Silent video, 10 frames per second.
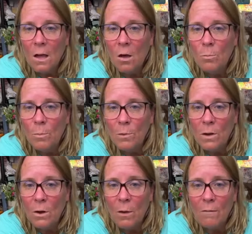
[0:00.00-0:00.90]
hope,
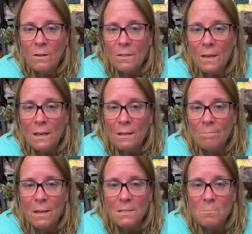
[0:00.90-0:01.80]
you know,
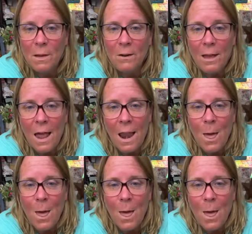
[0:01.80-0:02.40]
everything gets better.